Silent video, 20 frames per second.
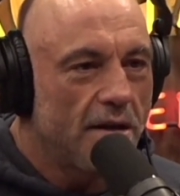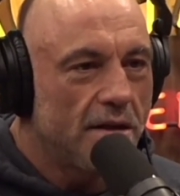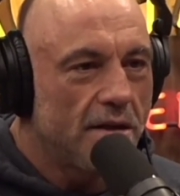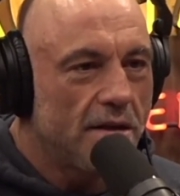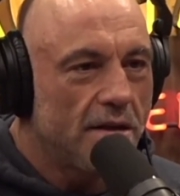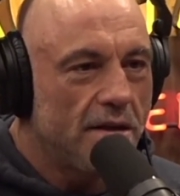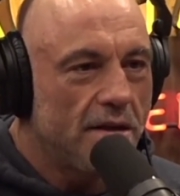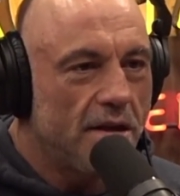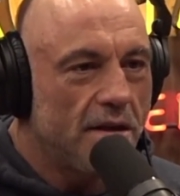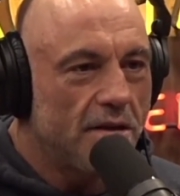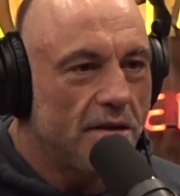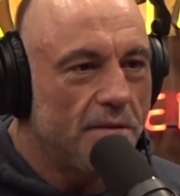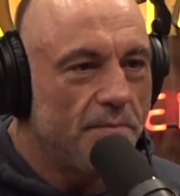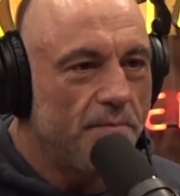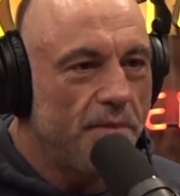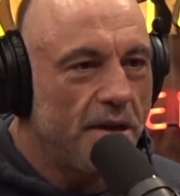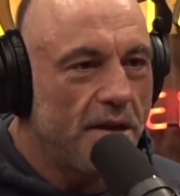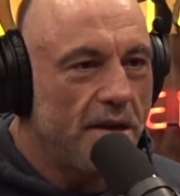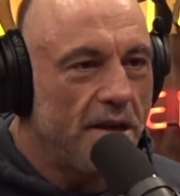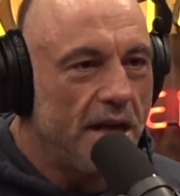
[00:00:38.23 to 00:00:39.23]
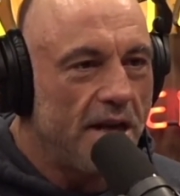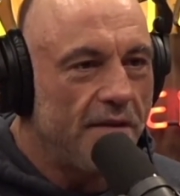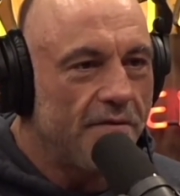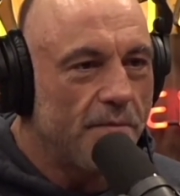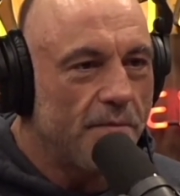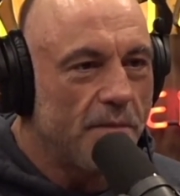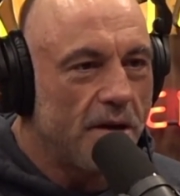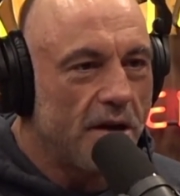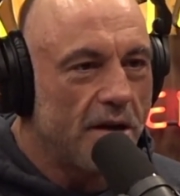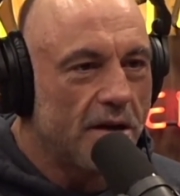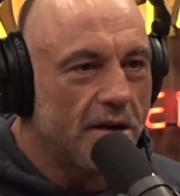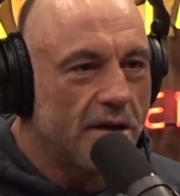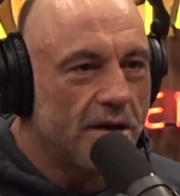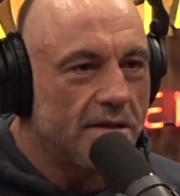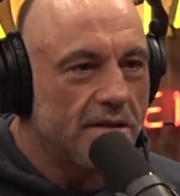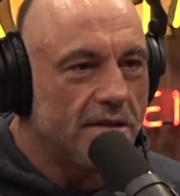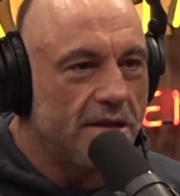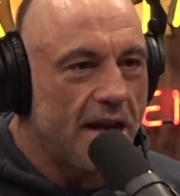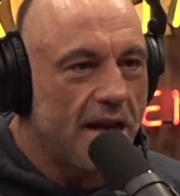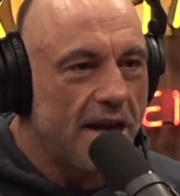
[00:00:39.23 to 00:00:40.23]
there had been Native Americans
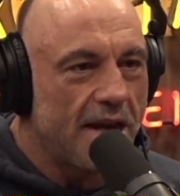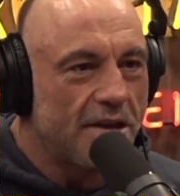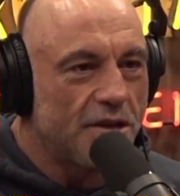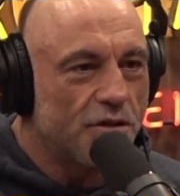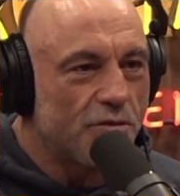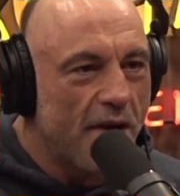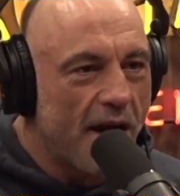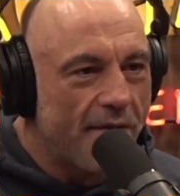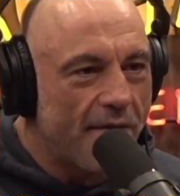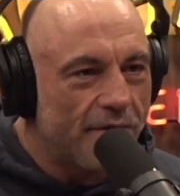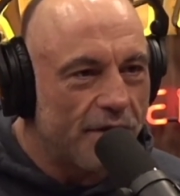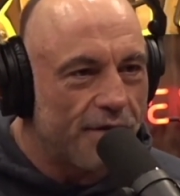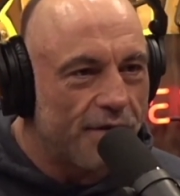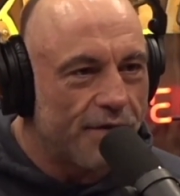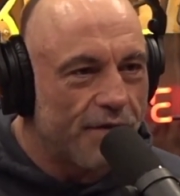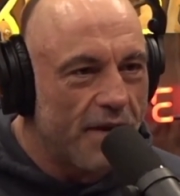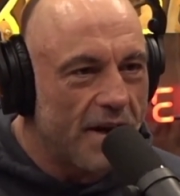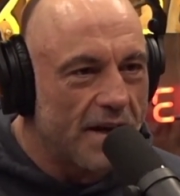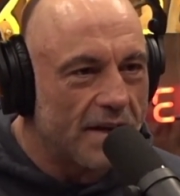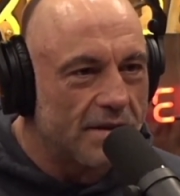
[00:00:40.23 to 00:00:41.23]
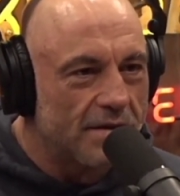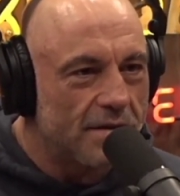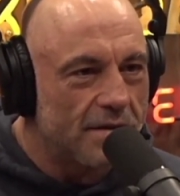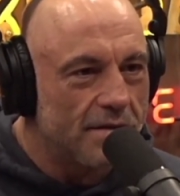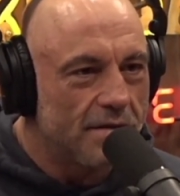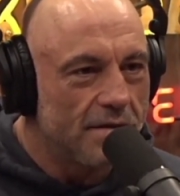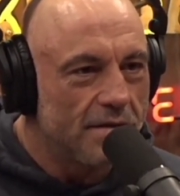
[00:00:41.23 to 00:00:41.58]
that had traveled to France. That's